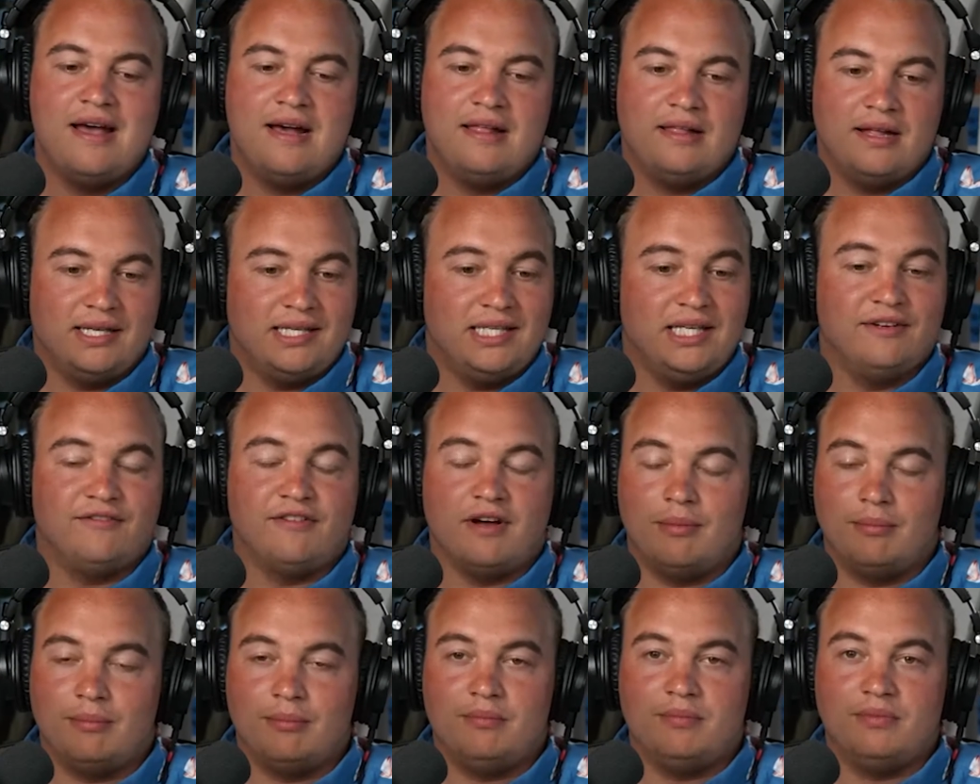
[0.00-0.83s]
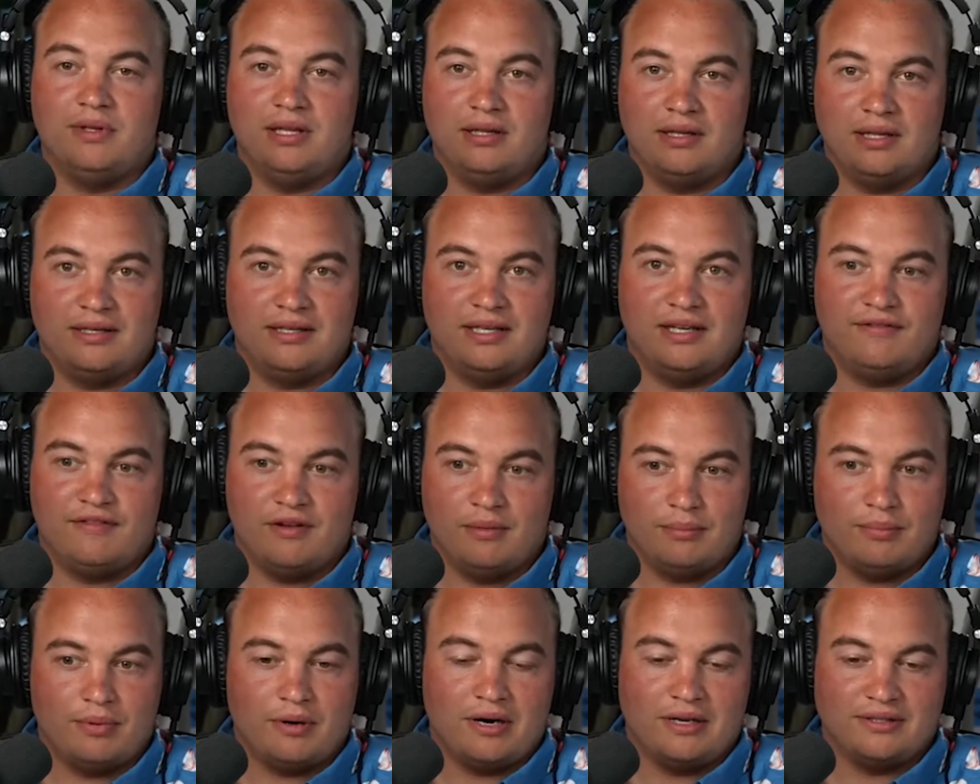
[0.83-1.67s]
that
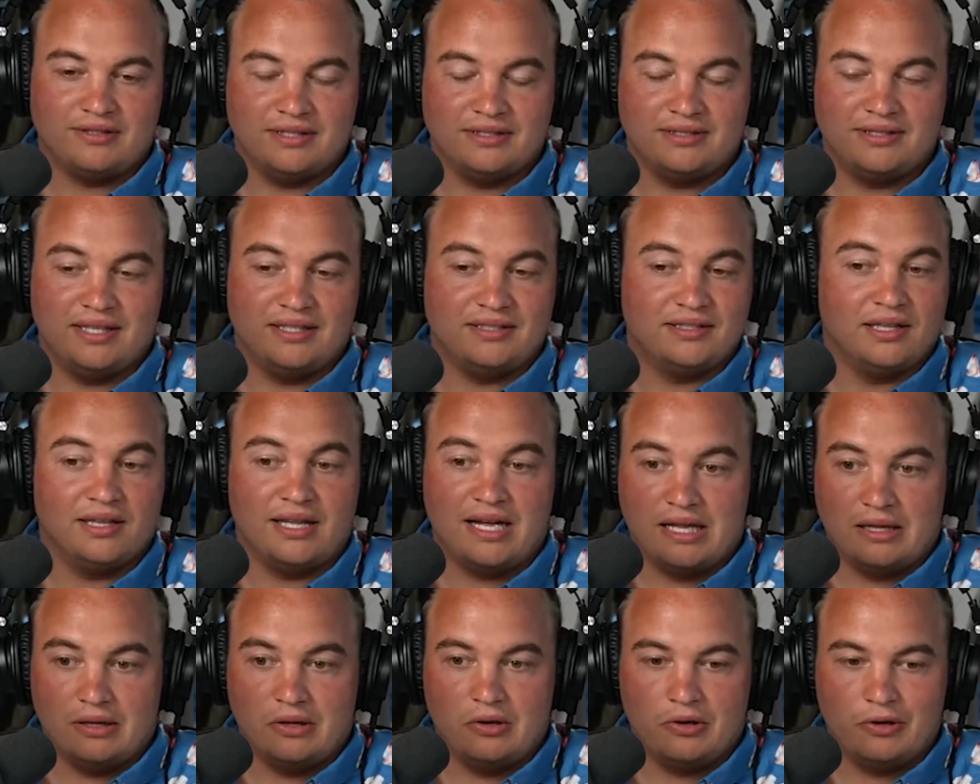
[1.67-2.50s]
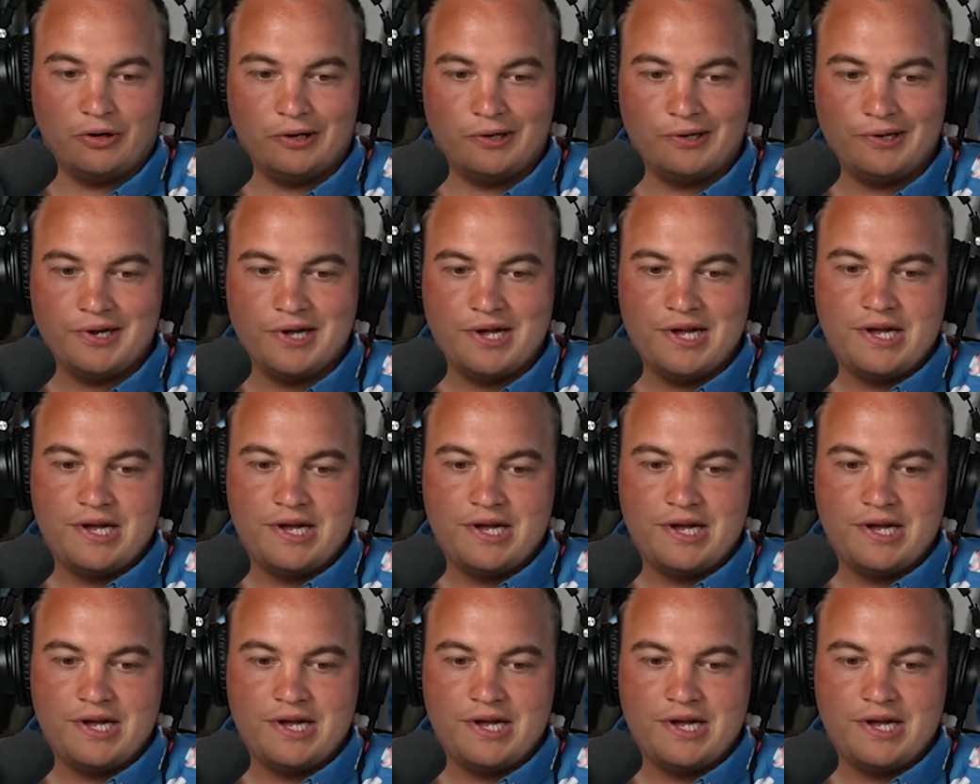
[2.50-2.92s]
DFM process takes a lot longer.